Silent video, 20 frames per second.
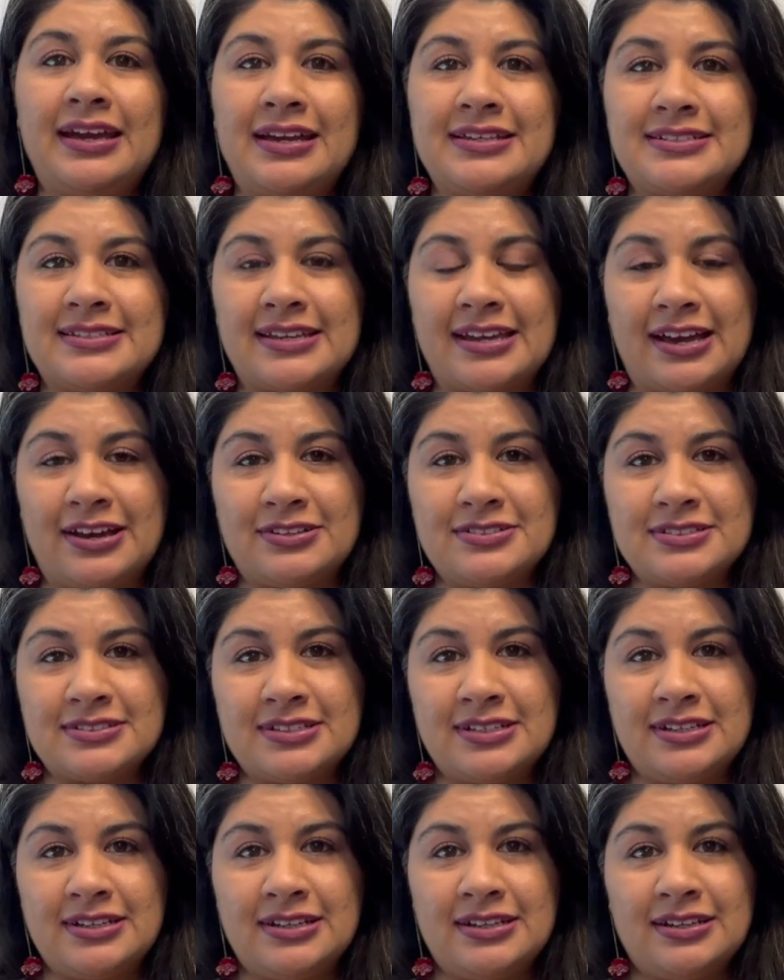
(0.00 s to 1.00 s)
guys and gals,
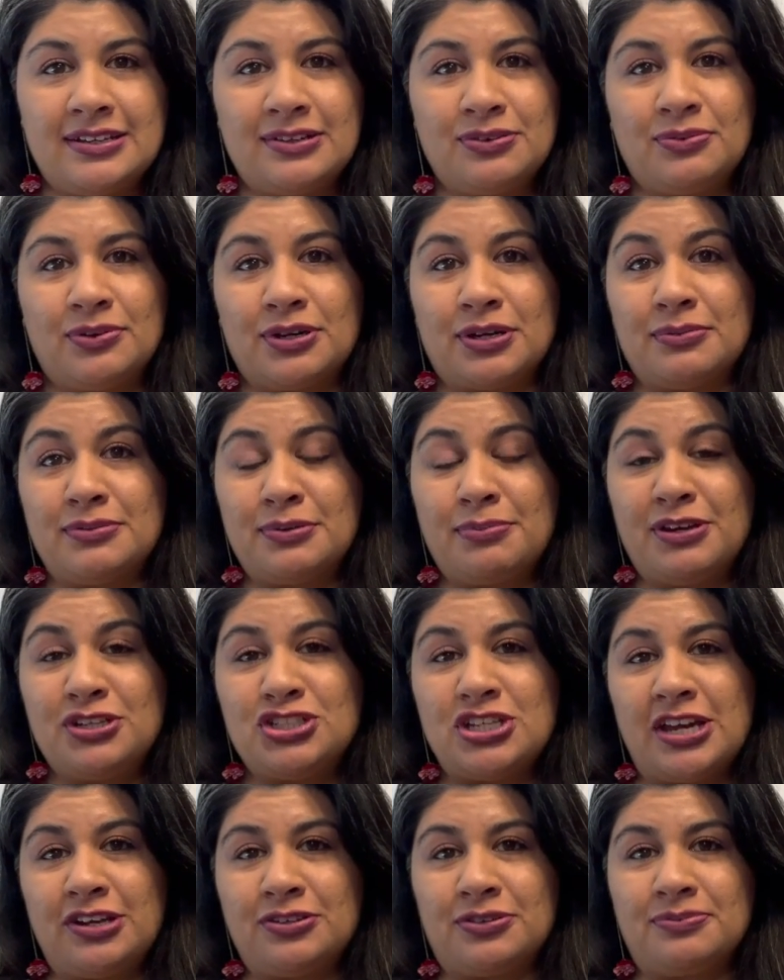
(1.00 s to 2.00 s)
welcome to my
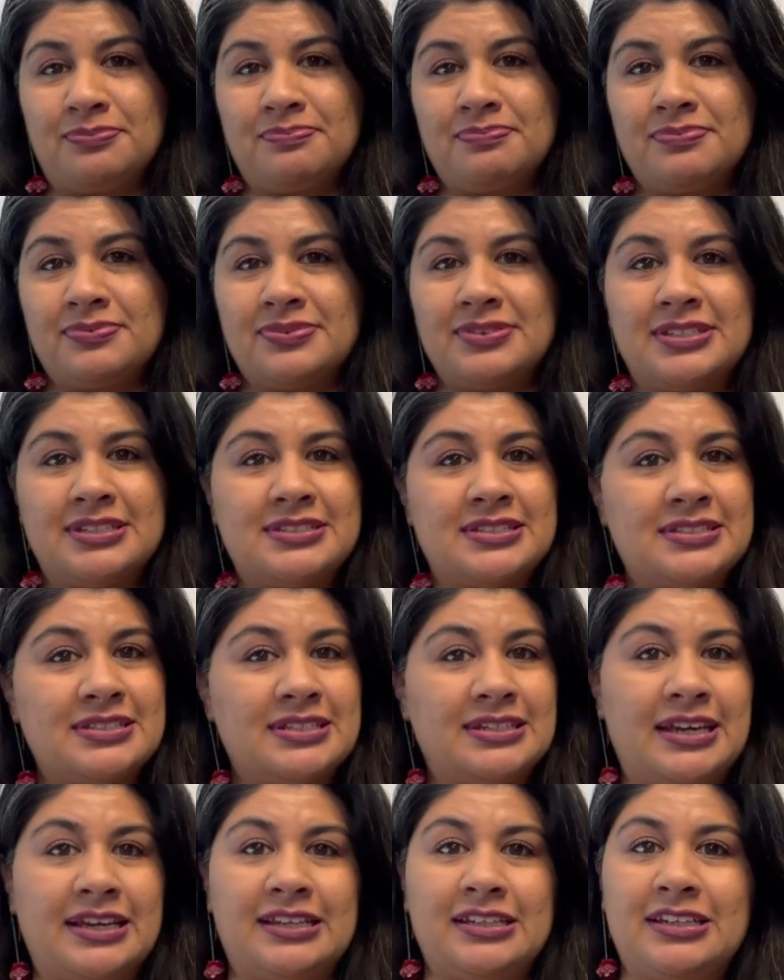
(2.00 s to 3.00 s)
channel. This is a
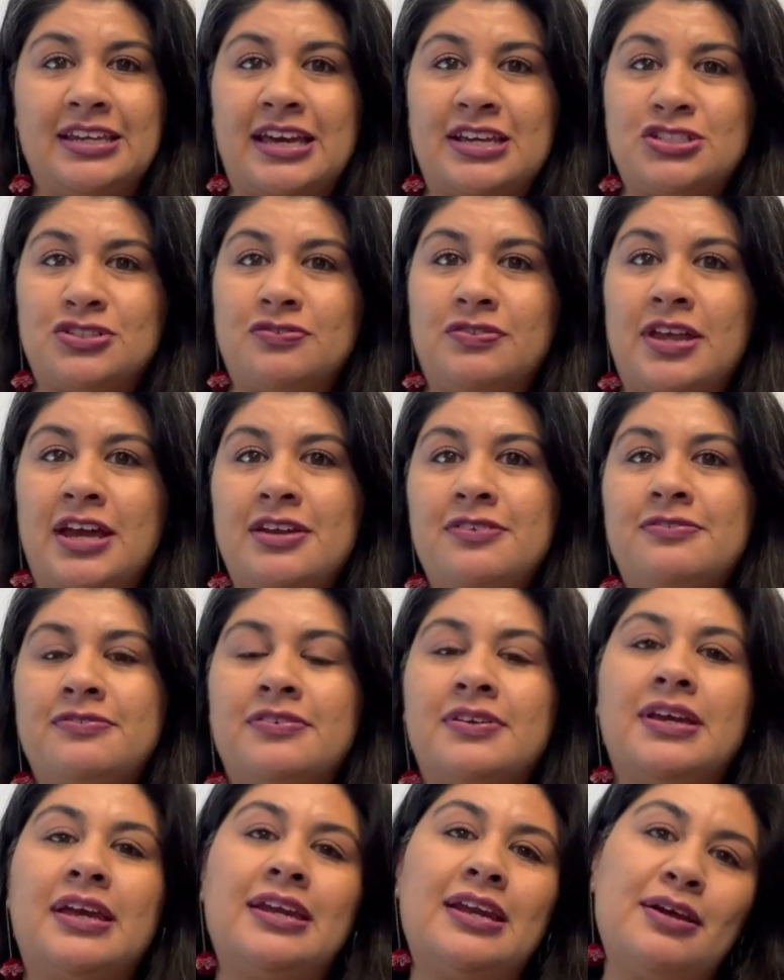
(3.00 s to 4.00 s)
daily dash of life
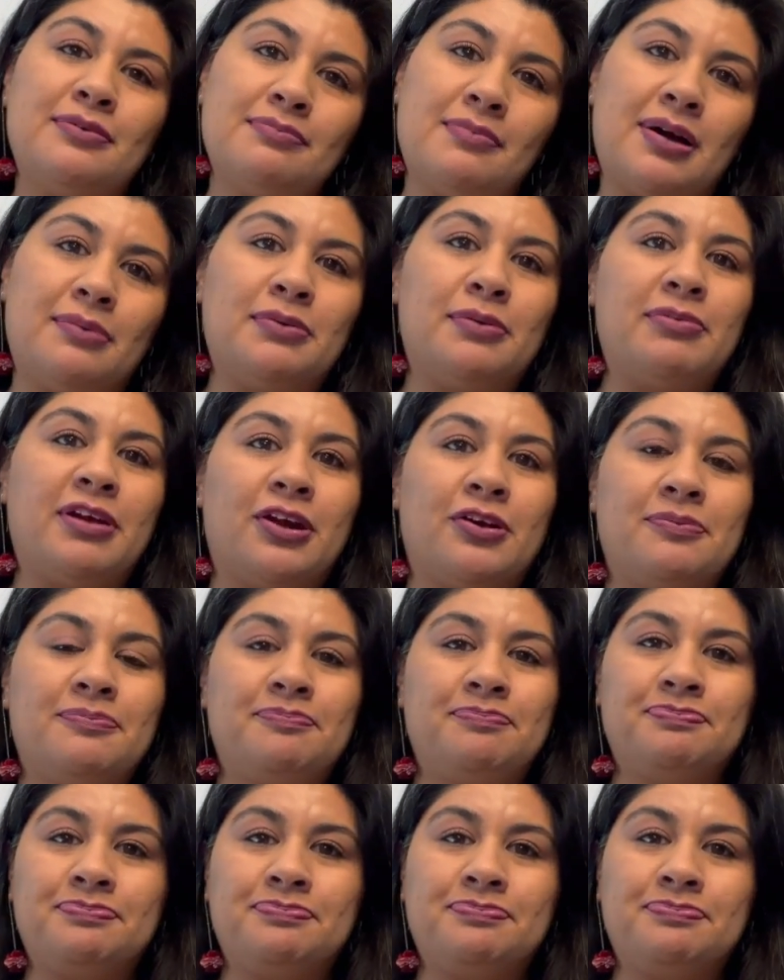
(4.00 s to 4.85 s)
and I'm Mama Bear.